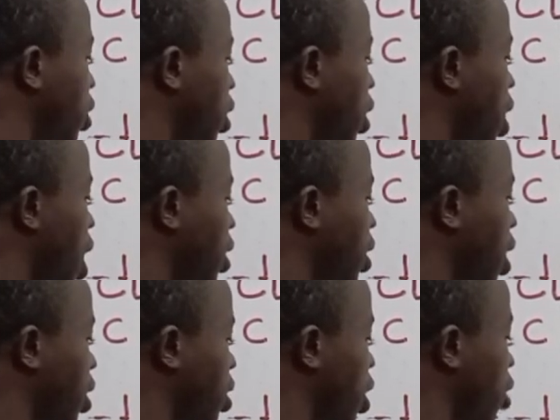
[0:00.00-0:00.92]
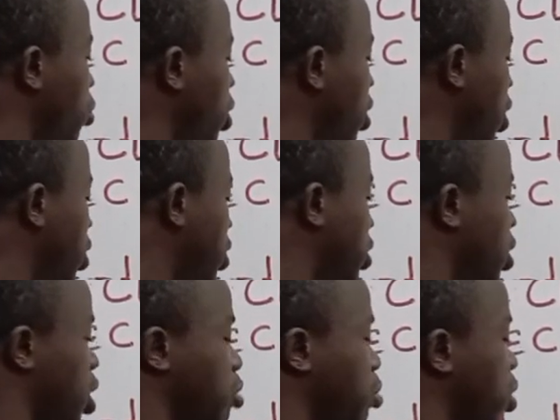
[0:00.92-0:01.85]
light that emitted the
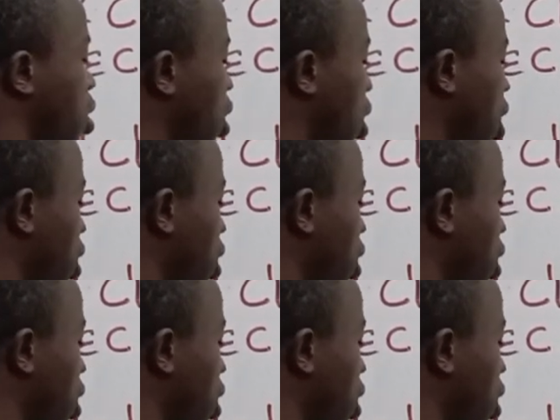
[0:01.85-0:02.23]
transmitted